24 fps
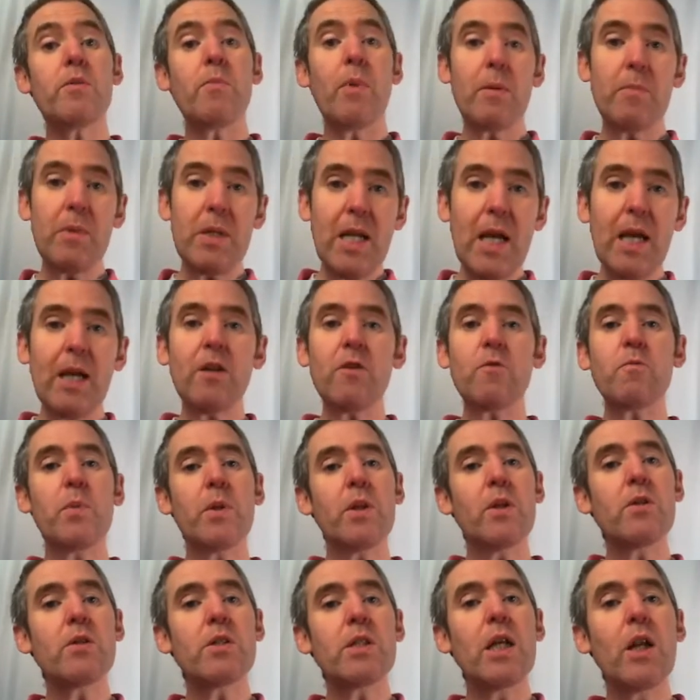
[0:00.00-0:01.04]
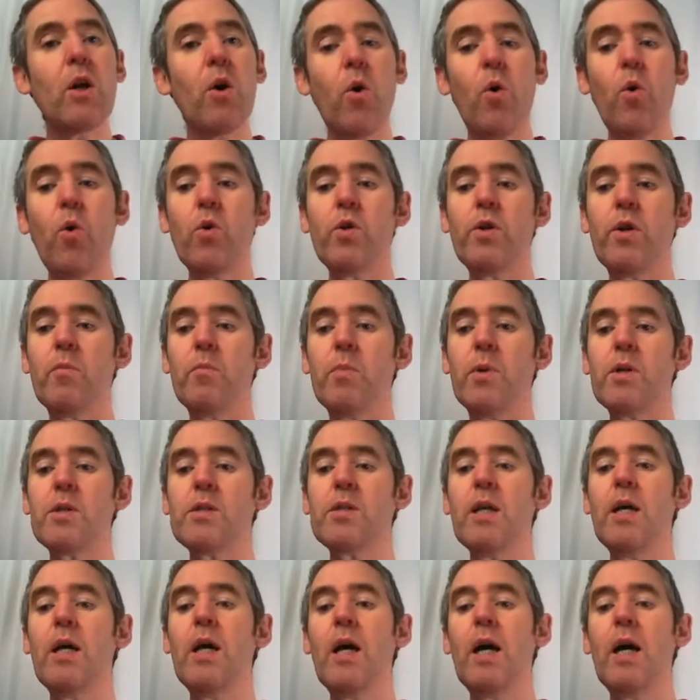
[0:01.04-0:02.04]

It might be negative, but they're still whole numbers.